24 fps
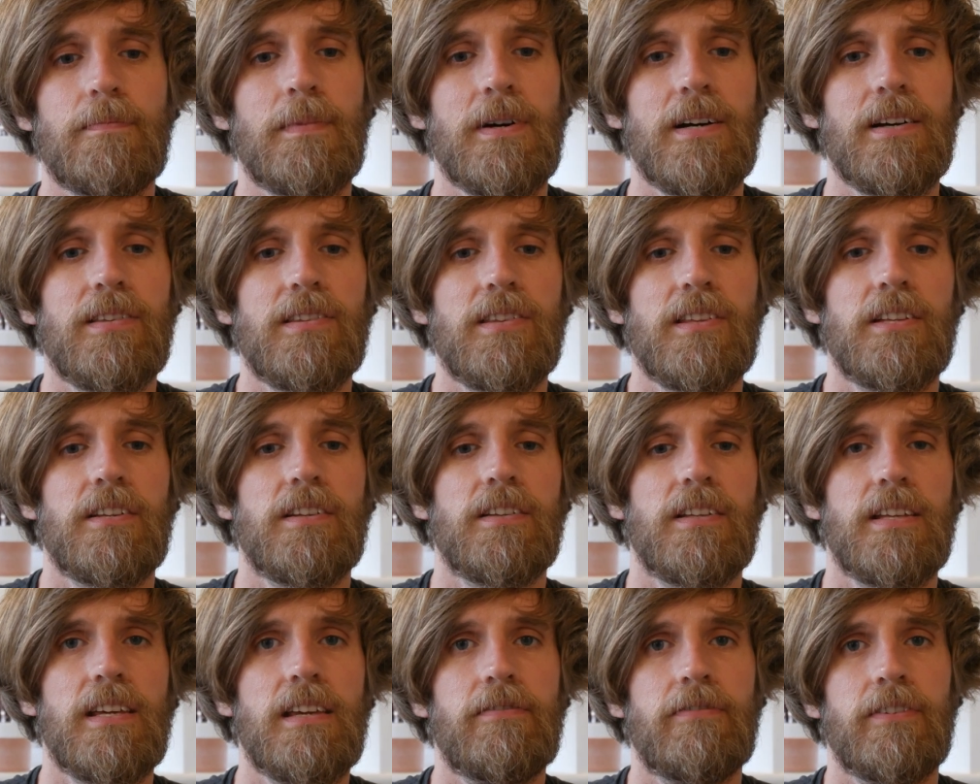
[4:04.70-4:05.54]
my thin
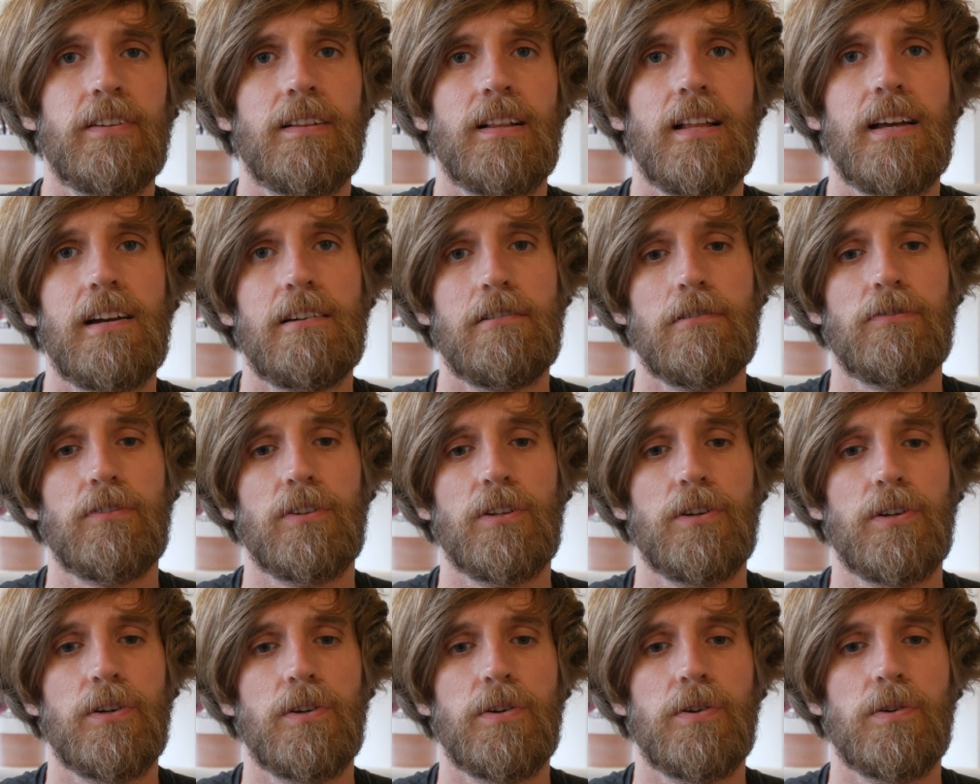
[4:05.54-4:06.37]
and even layer of
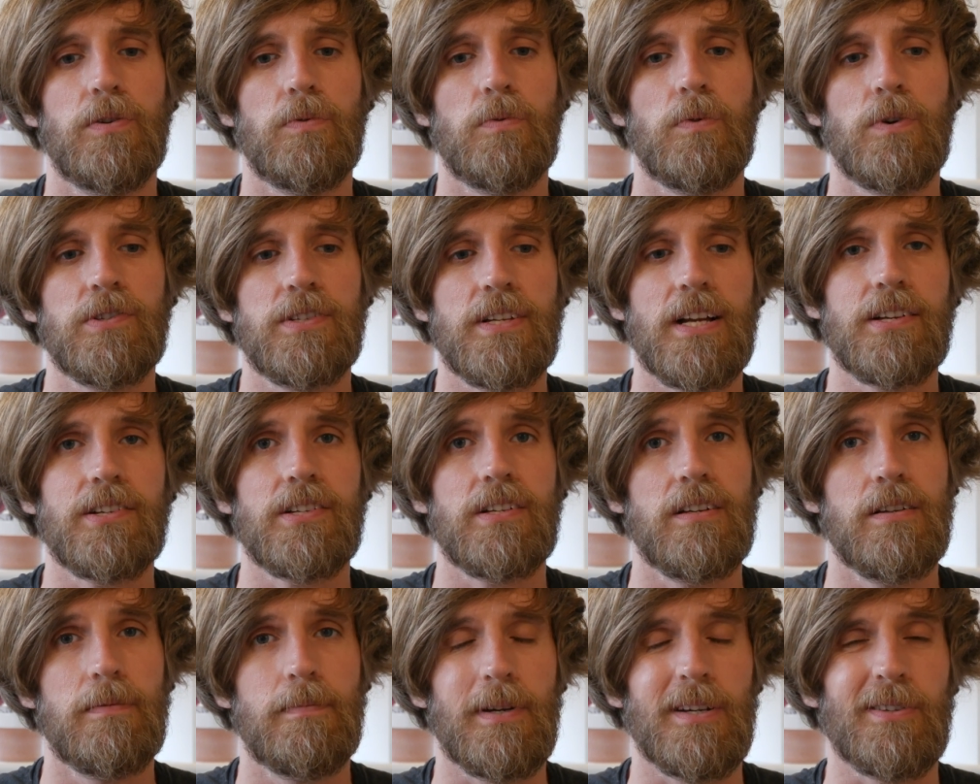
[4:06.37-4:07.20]
glue was
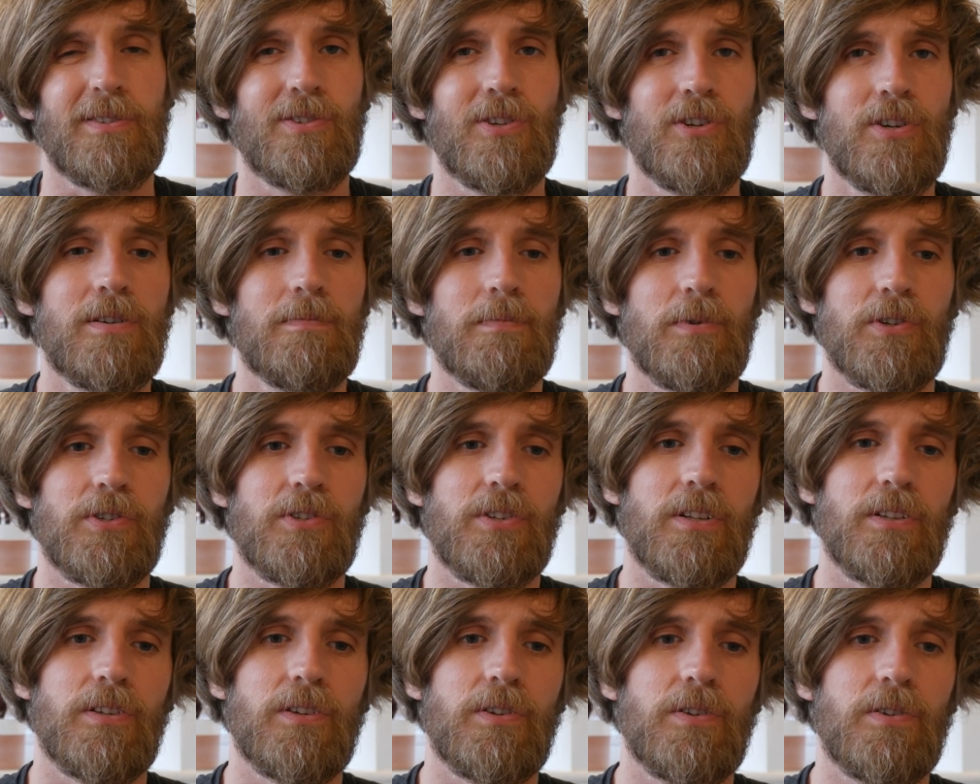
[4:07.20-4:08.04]
actually a bit too
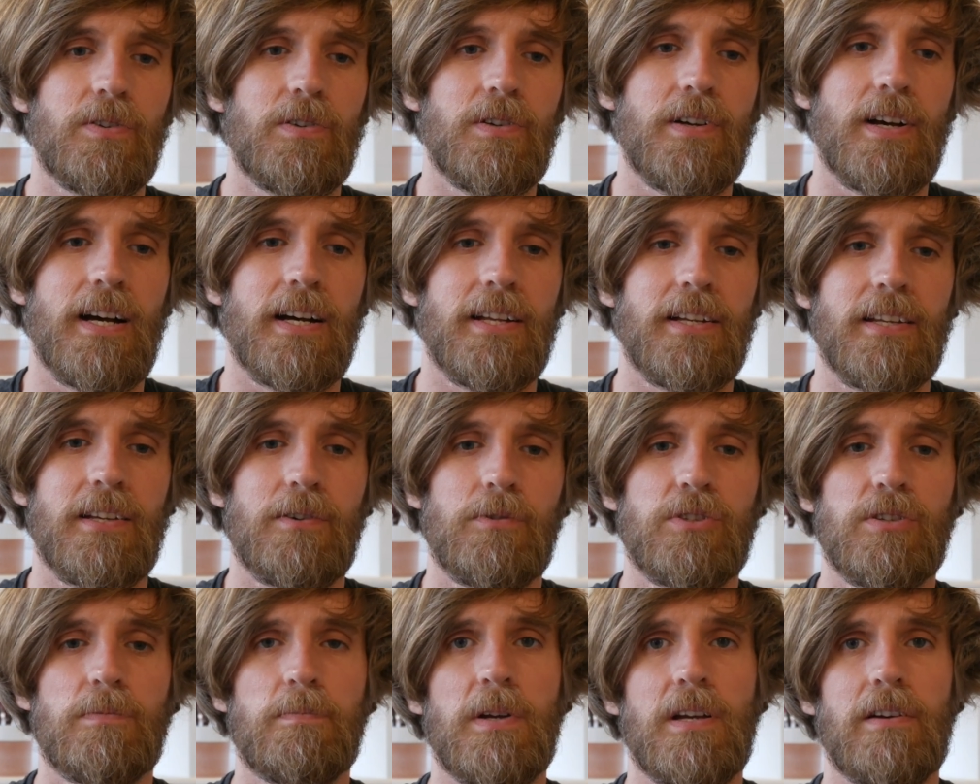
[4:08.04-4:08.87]
much glue, and it
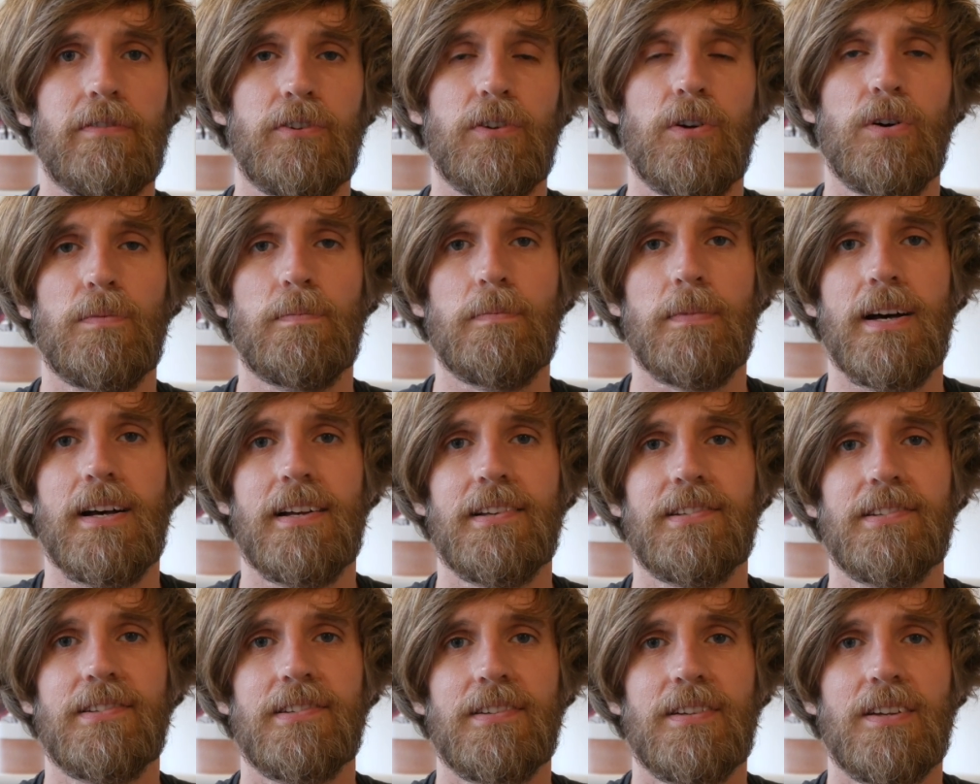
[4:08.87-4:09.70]
was a bit of an old
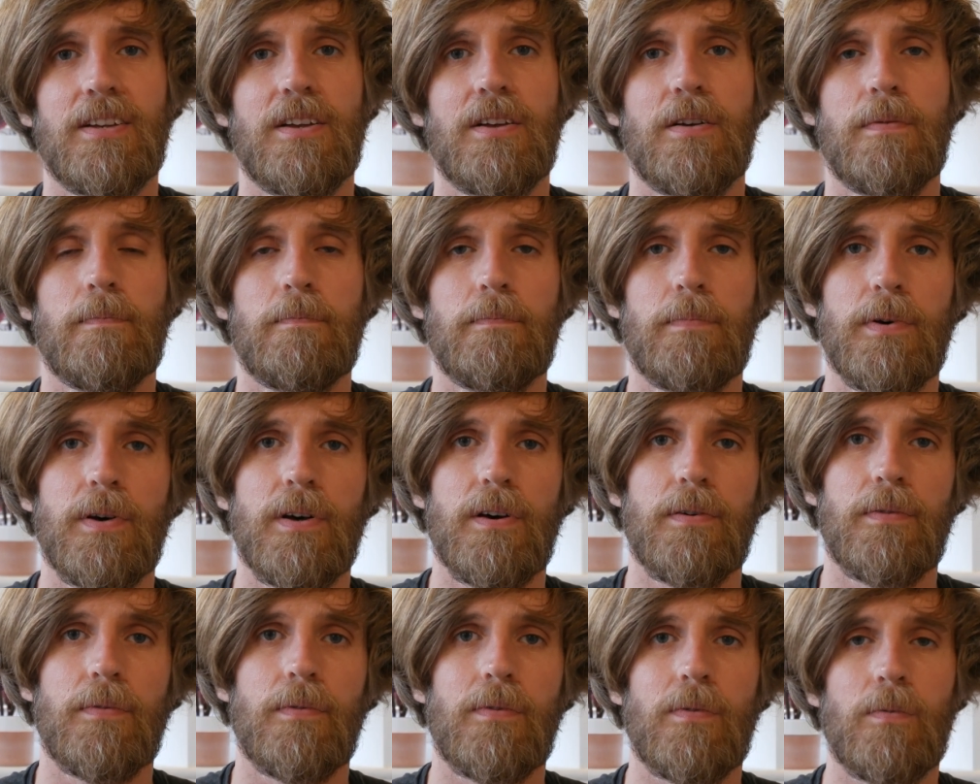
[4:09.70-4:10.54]
mess,
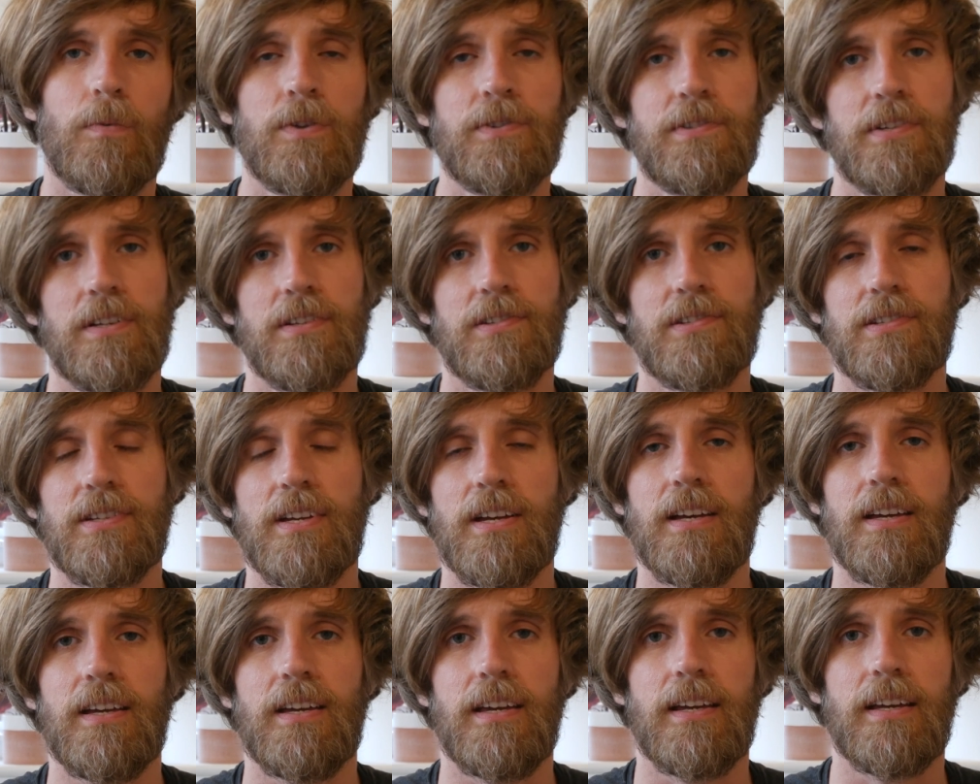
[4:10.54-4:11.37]
but once it's
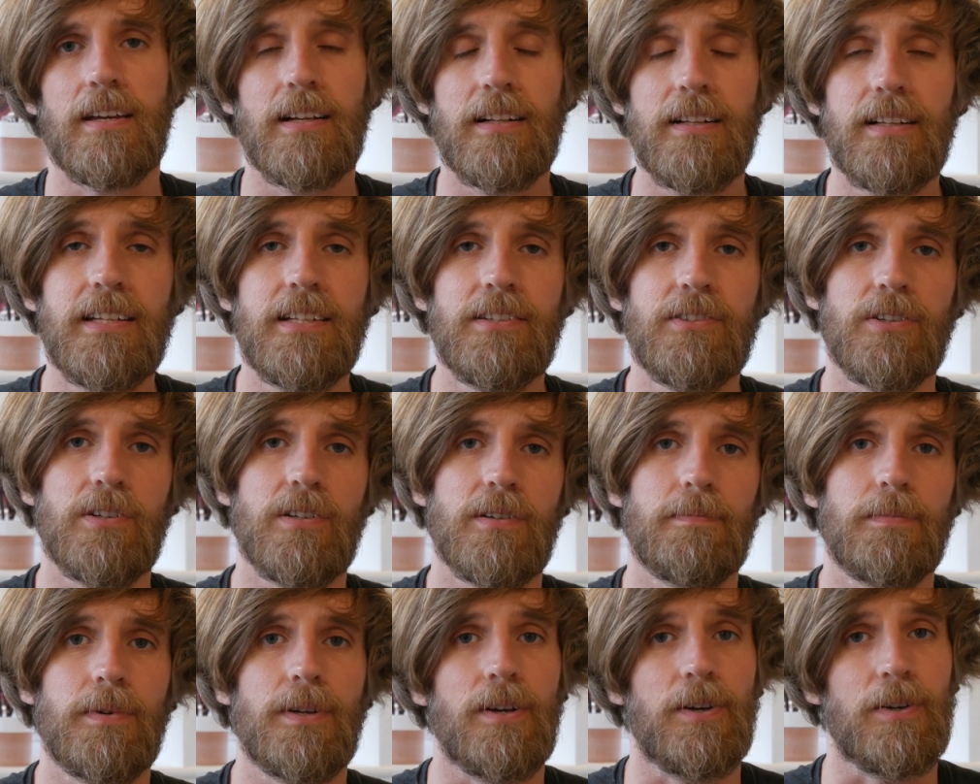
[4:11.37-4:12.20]
set, it cleaned
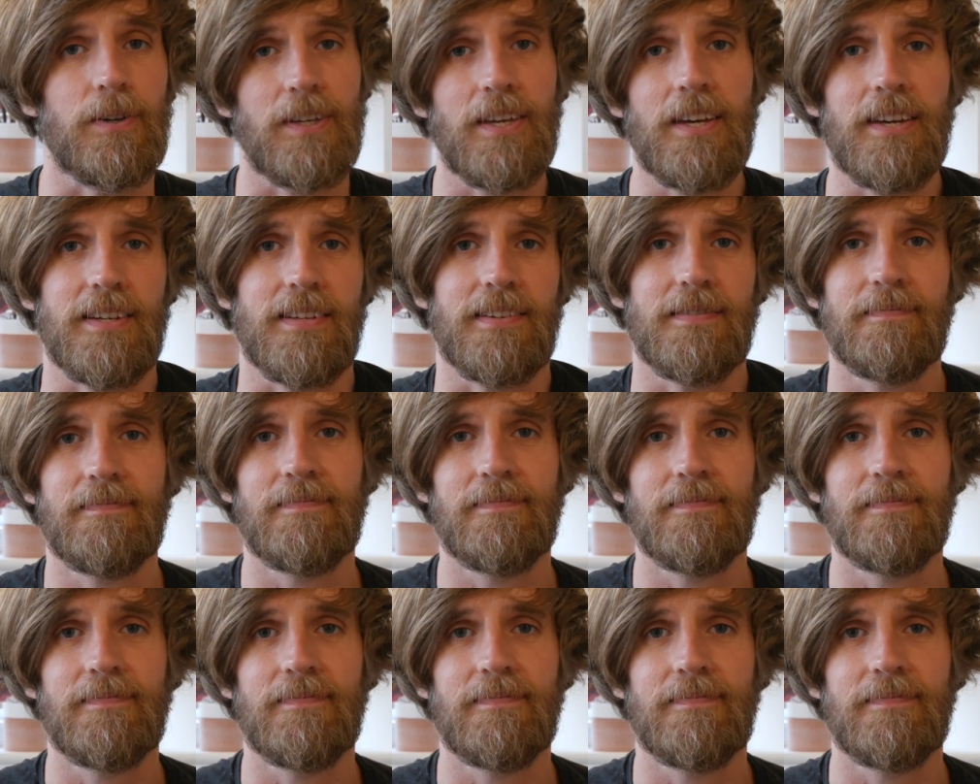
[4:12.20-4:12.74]
up okay.